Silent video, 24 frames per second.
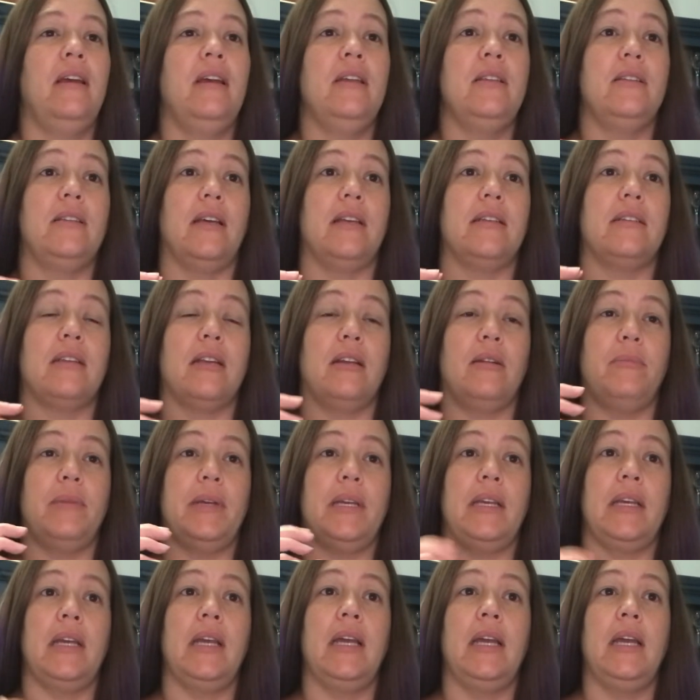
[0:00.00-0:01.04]
So that's going to
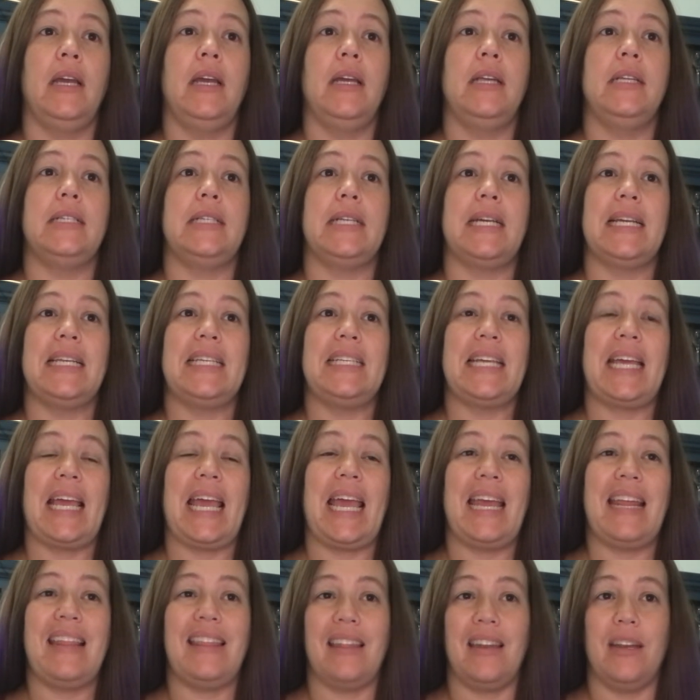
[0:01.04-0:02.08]
be
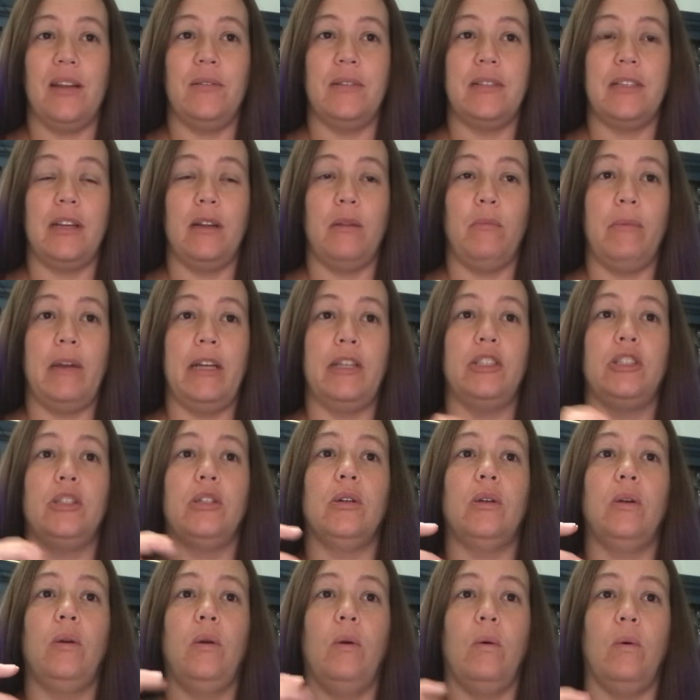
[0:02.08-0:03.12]
6/8 notes in a measure.
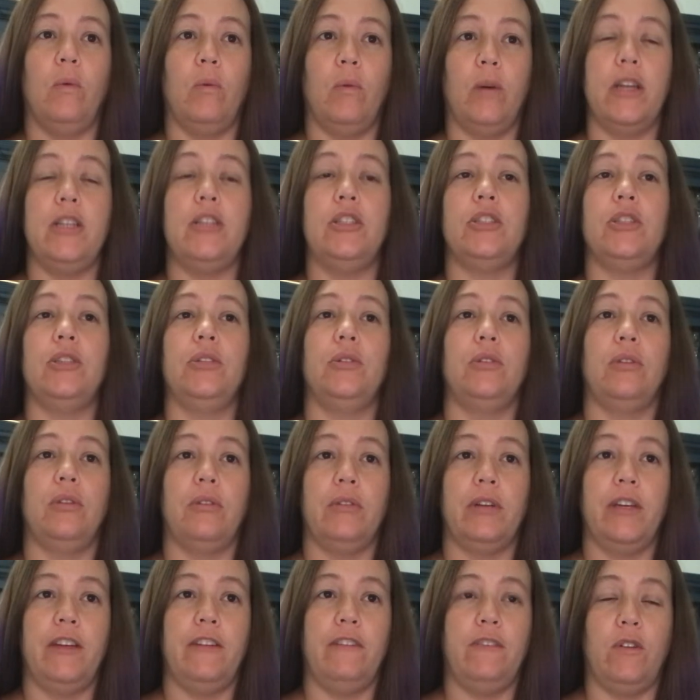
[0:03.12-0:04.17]
1, 2,
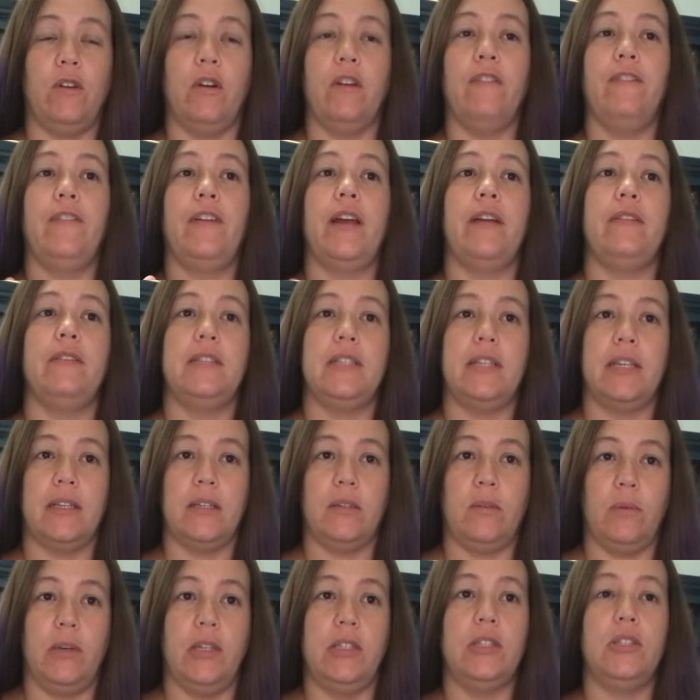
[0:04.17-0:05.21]
3, 4, 5, 6.
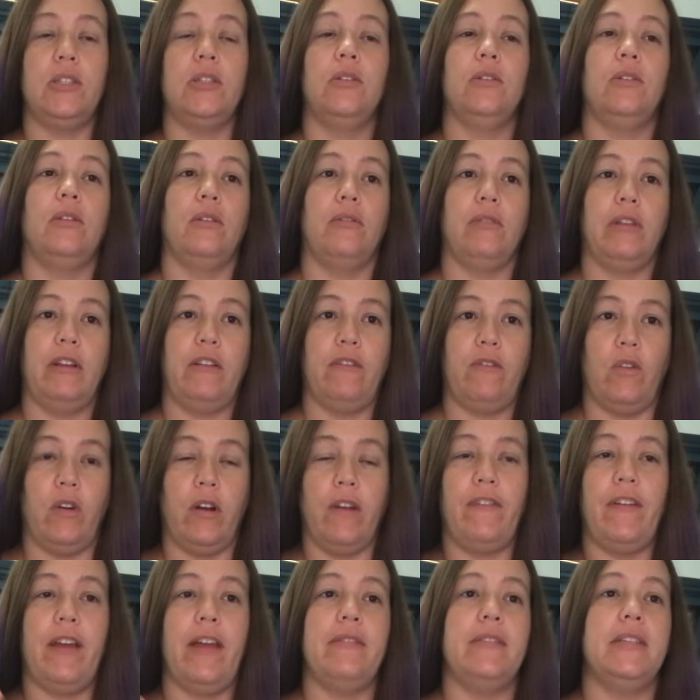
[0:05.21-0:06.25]
1, 2, 3, 4,
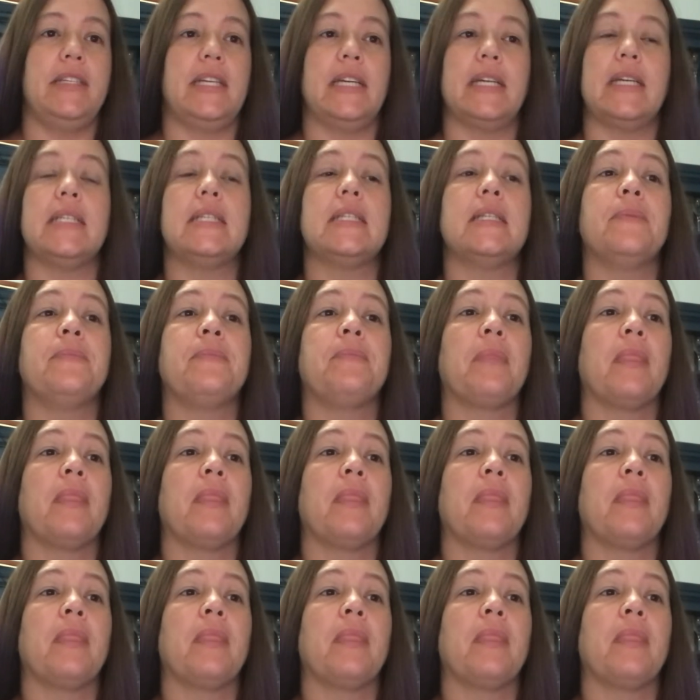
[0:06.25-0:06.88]
5, 6.